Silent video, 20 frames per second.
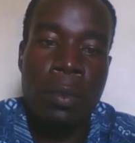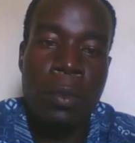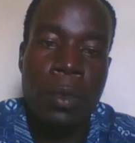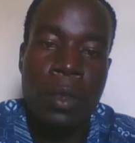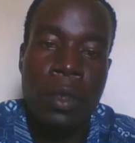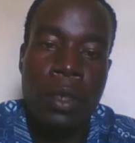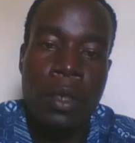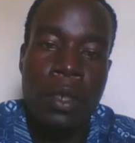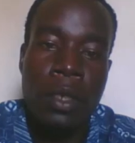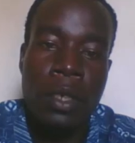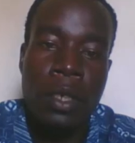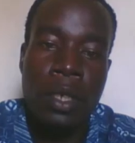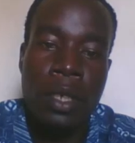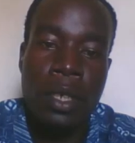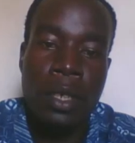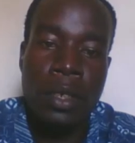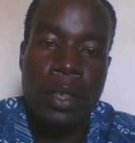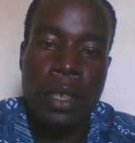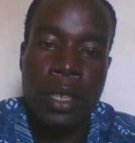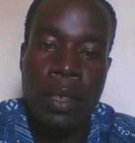
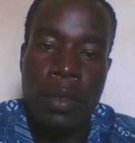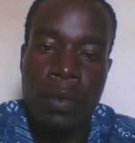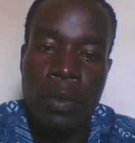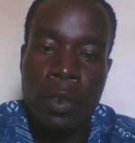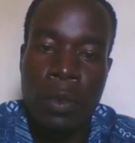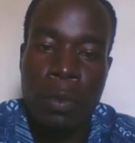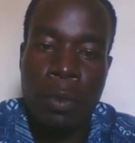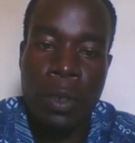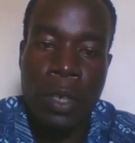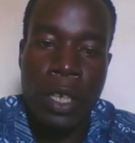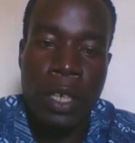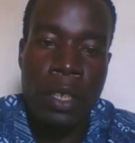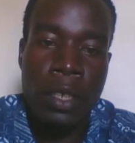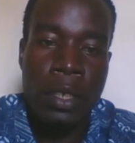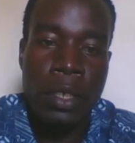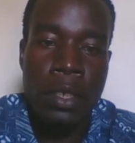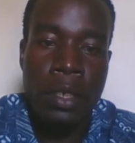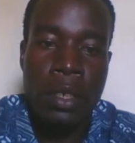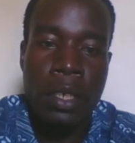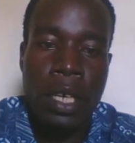After a
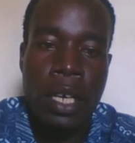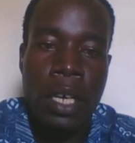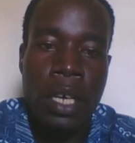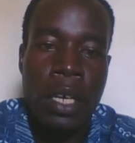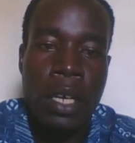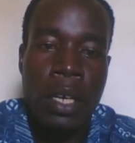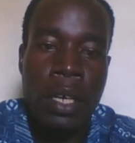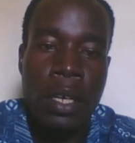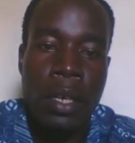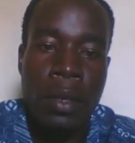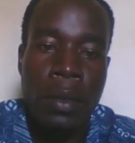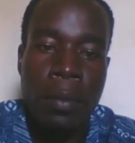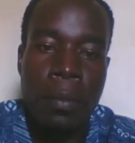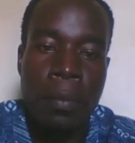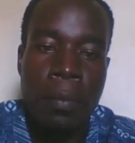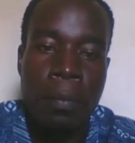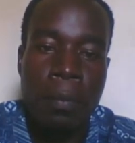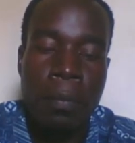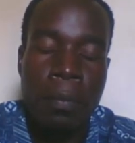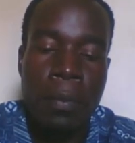formula is
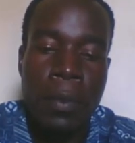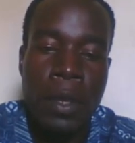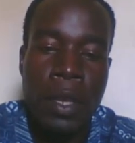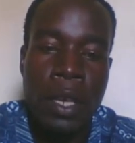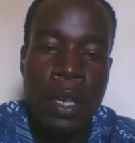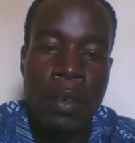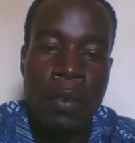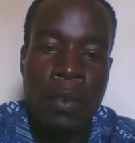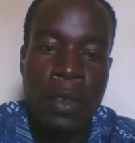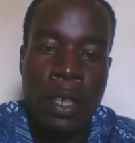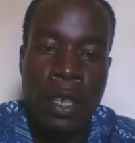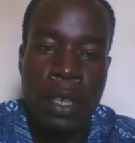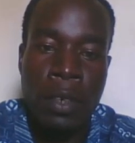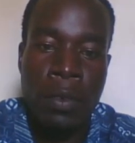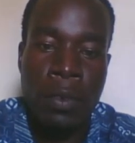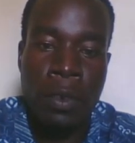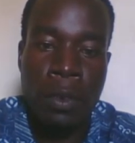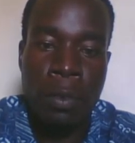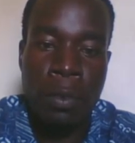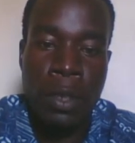a
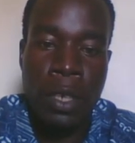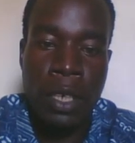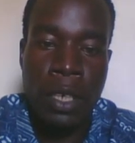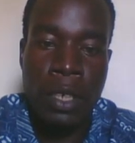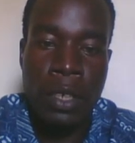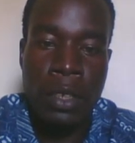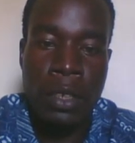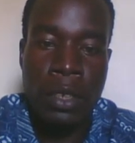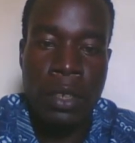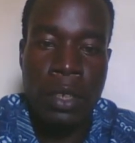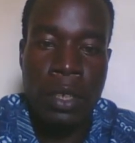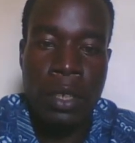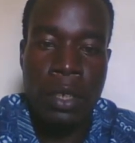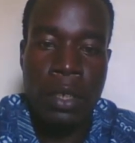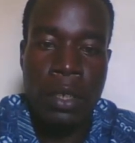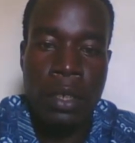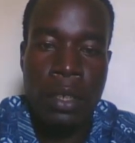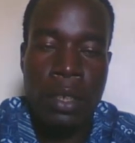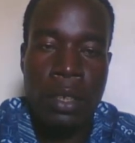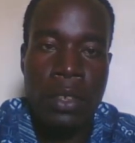function. A
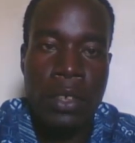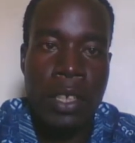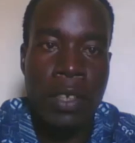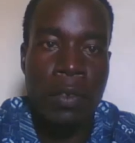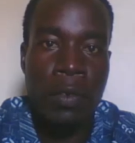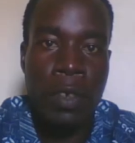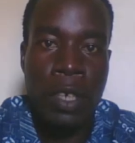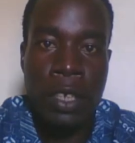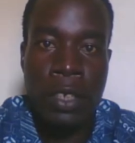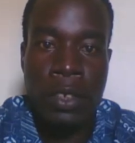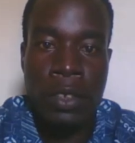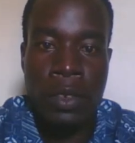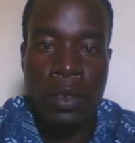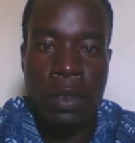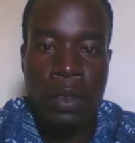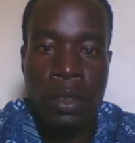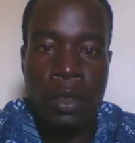function is a